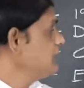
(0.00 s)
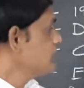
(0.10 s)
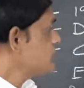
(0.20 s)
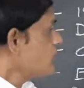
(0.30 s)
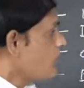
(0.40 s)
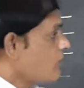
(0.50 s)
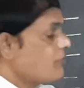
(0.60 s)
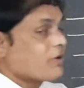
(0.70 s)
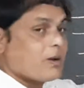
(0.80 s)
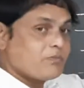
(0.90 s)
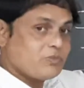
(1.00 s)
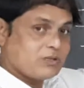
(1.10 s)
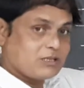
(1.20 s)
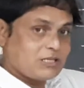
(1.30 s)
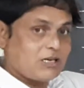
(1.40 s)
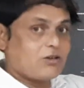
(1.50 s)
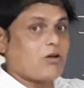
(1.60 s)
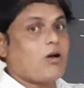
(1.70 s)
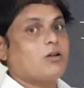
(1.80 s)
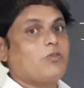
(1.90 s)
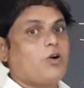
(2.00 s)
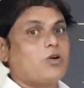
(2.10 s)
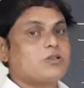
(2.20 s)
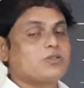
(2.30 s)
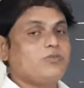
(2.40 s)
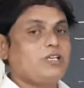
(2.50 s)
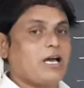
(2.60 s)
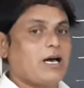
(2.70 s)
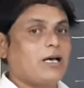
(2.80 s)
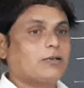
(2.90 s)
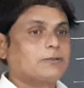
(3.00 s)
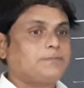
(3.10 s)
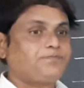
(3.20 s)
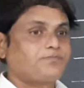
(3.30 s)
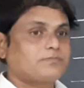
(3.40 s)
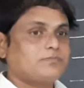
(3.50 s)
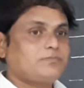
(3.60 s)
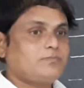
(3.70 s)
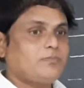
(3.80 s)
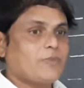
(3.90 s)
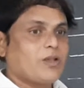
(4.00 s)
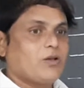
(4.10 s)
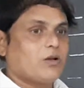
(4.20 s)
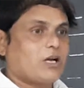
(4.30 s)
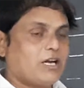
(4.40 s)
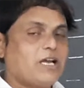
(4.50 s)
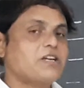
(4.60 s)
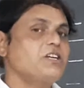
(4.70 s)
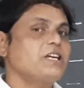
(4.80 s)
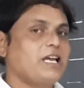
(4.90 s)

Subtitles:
so from that onwards we are conducting